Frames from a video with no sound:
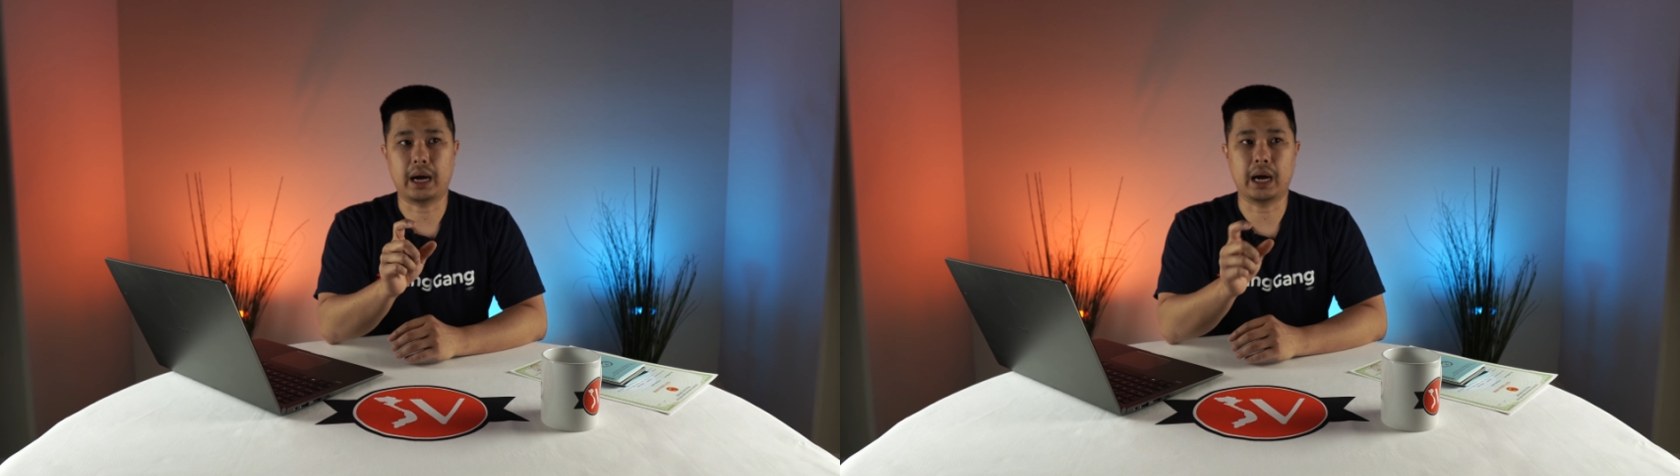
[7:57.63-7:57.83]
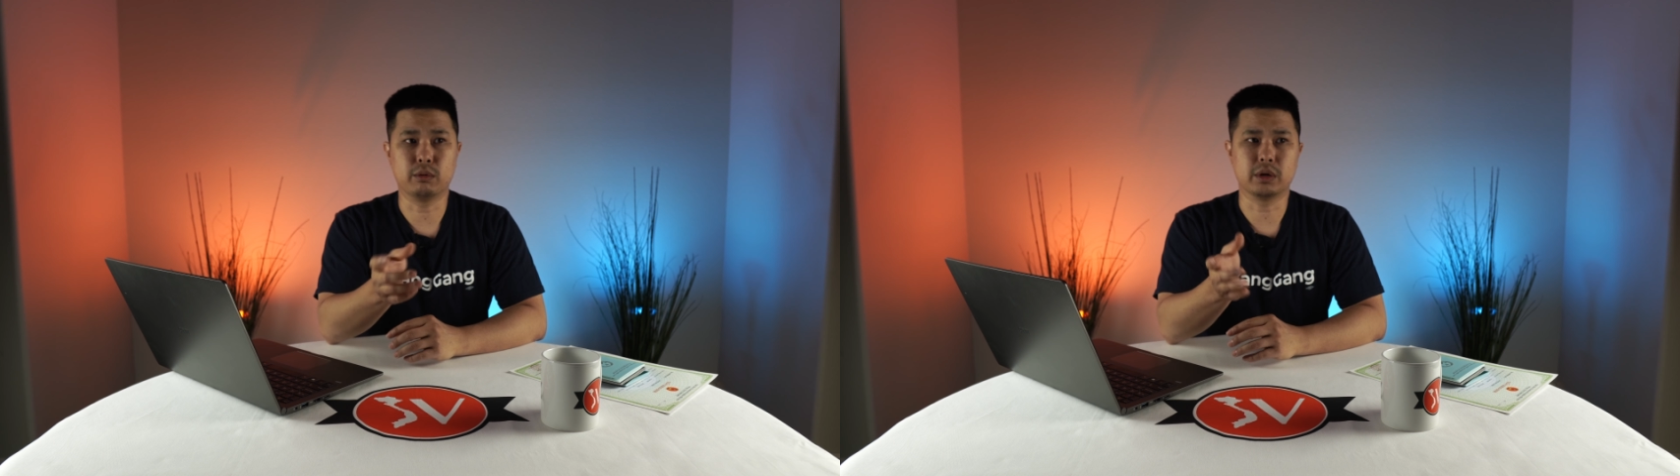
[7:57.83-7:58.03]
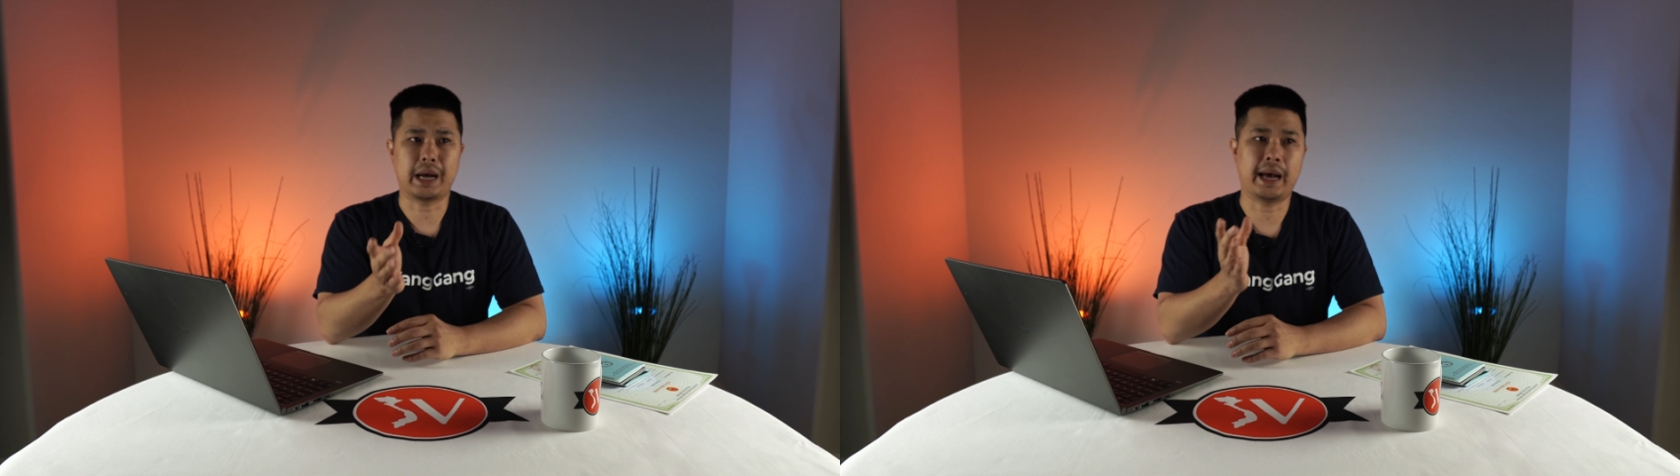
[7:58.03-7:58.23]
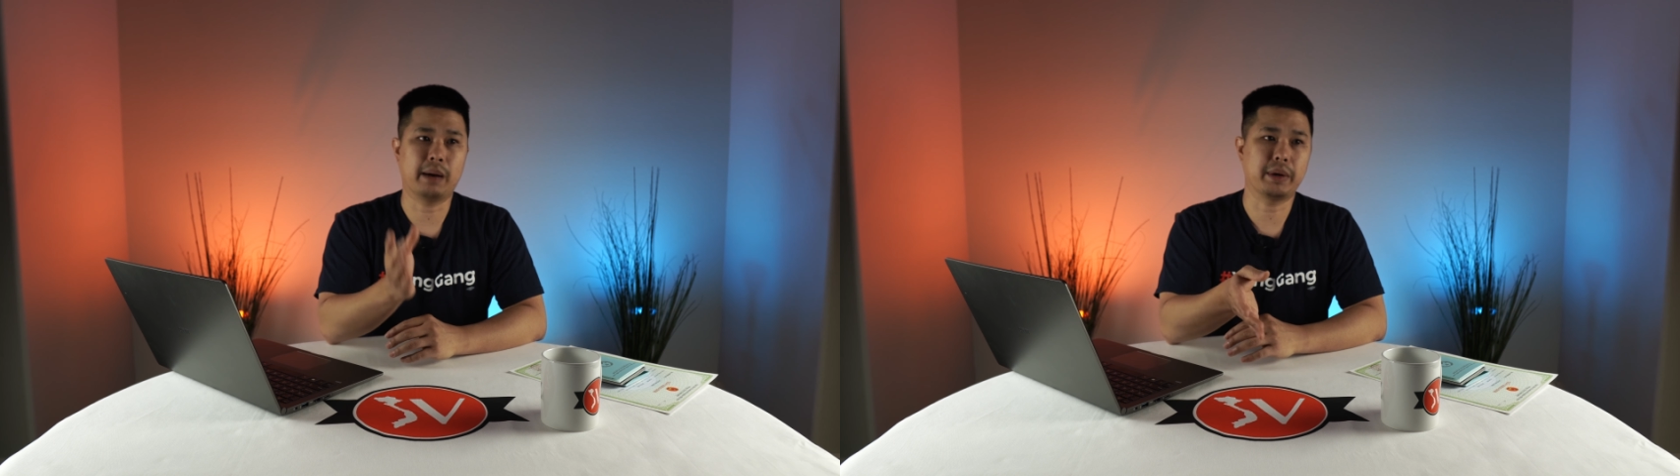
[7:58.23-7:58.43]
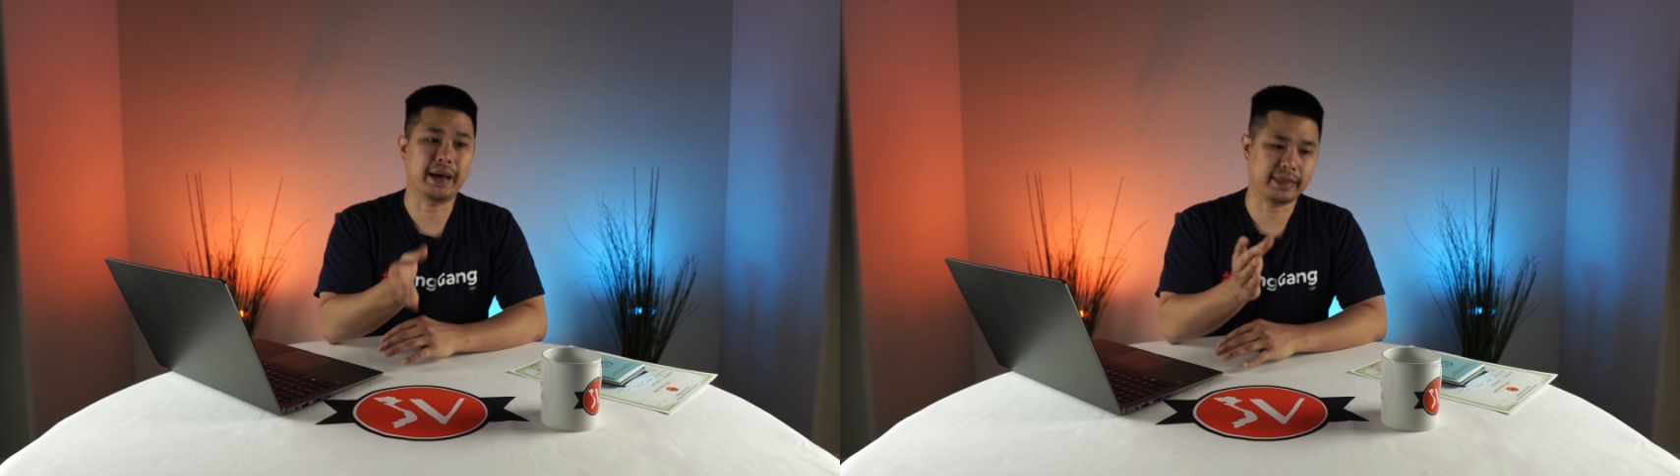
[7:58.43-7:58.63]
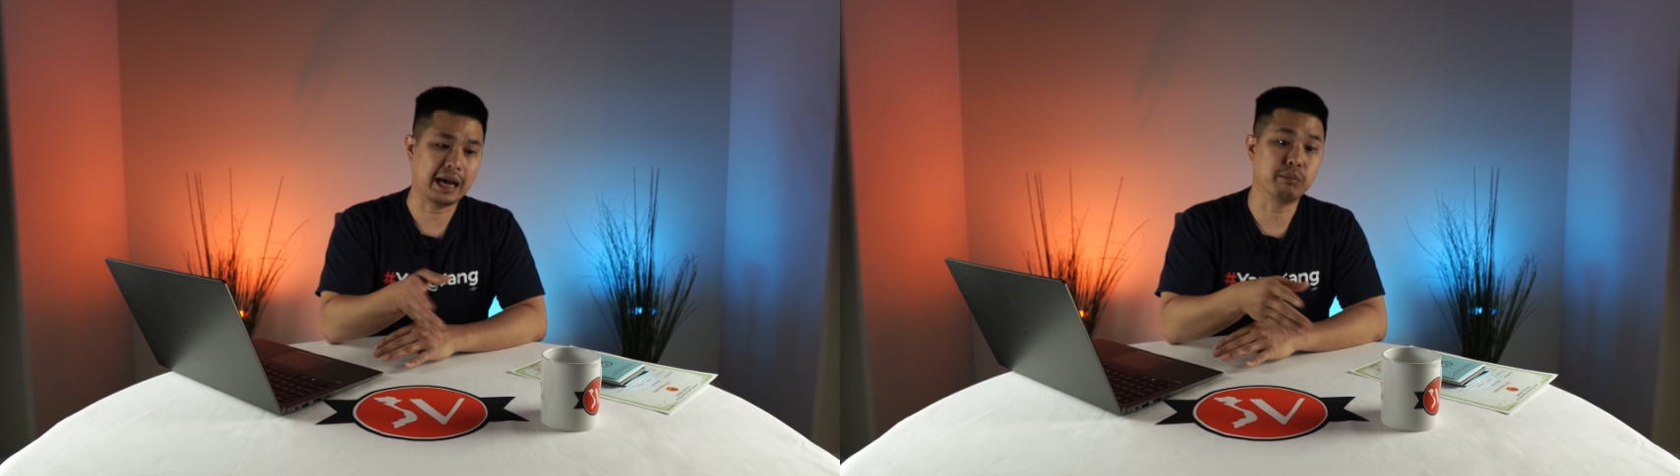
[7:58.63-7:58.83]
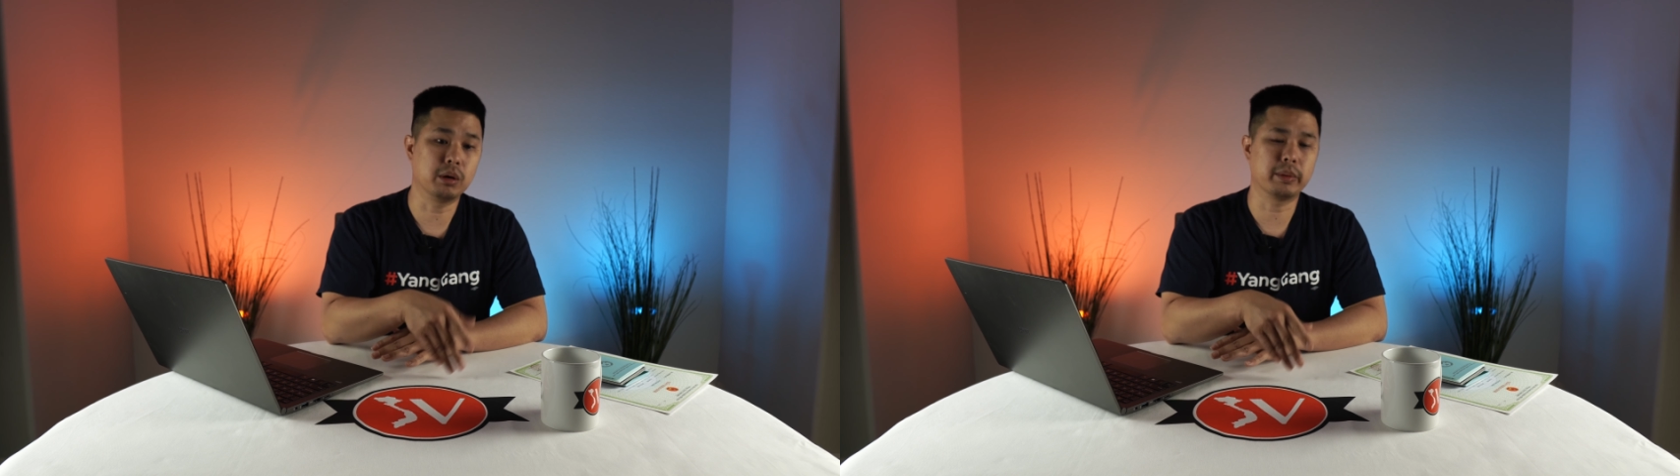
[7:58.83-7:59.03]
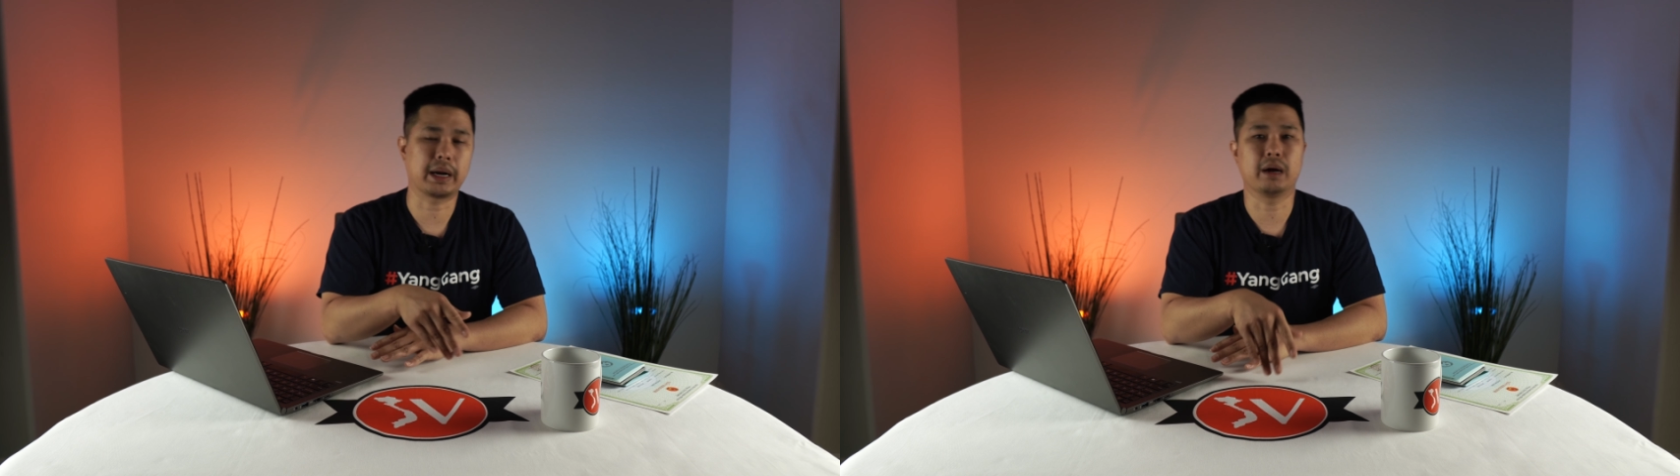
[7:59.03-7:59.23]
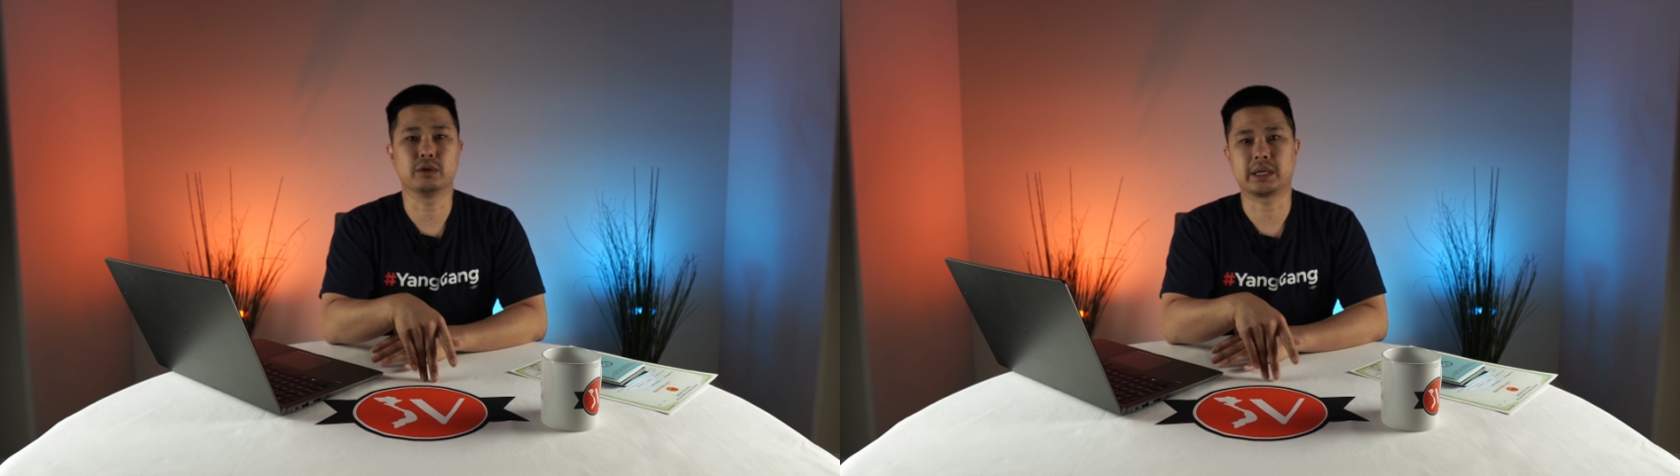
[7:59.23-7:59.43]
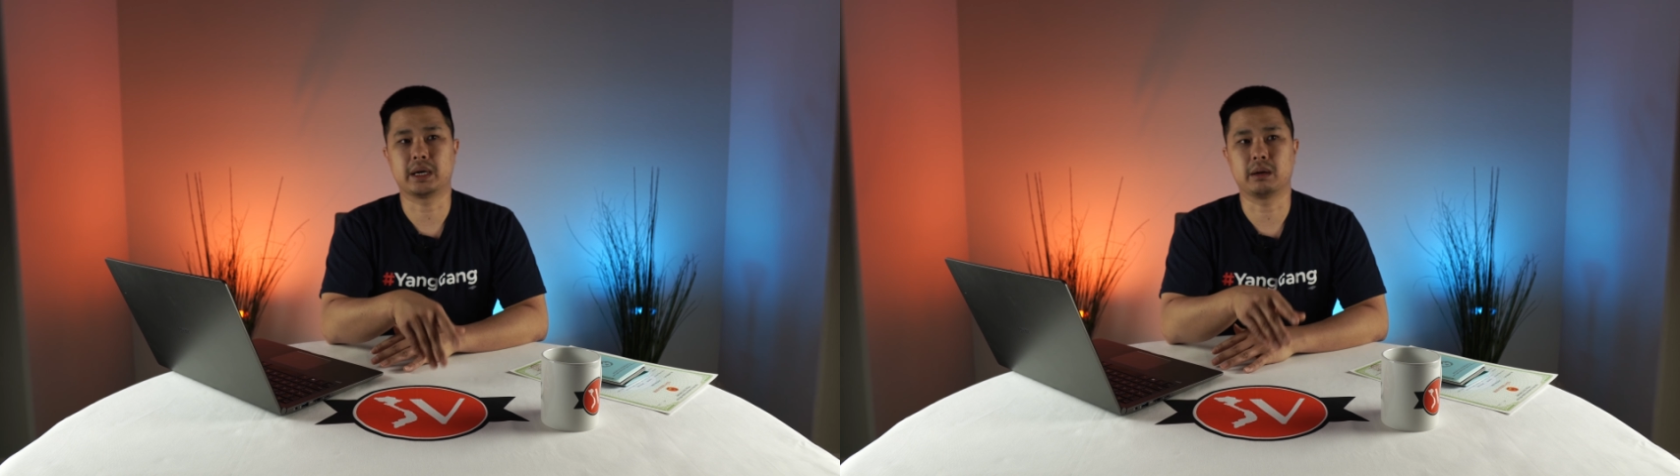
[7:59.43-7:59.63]
at that moment I
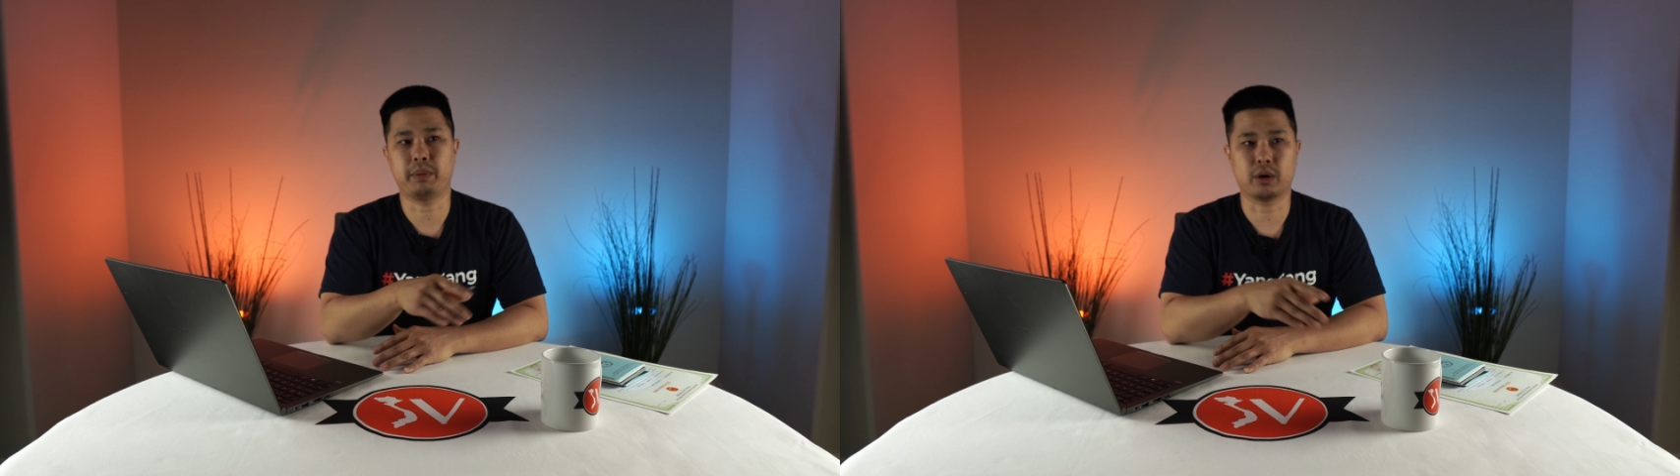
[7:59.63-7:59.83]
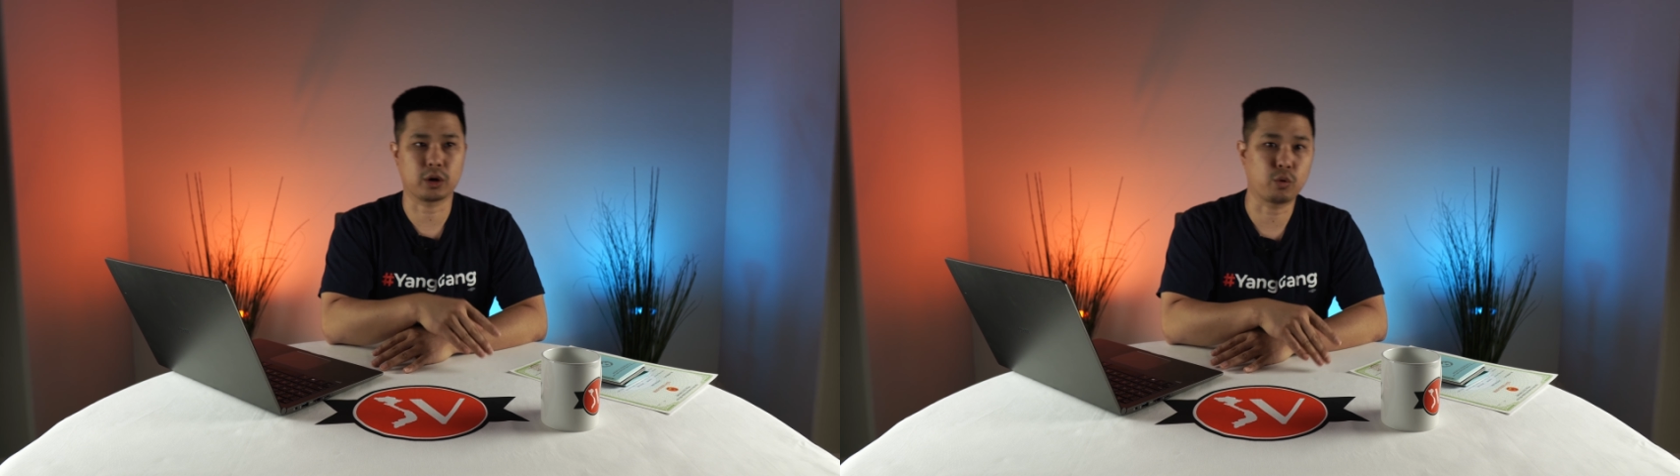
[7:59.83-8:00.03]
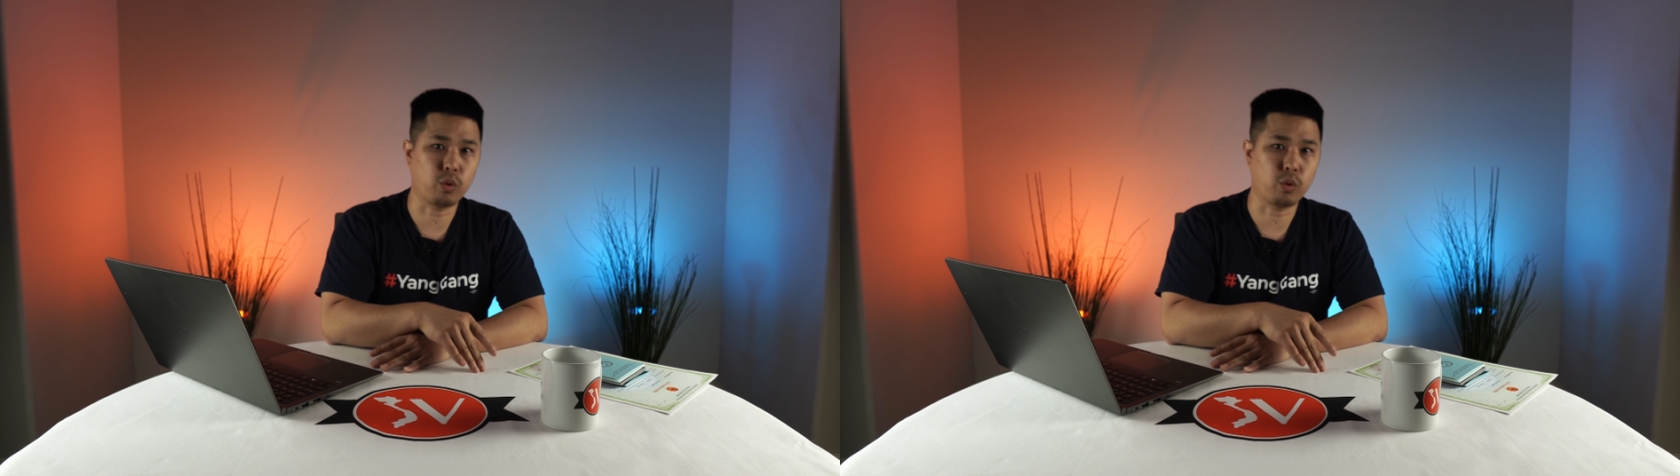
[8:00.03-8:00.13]
was at a park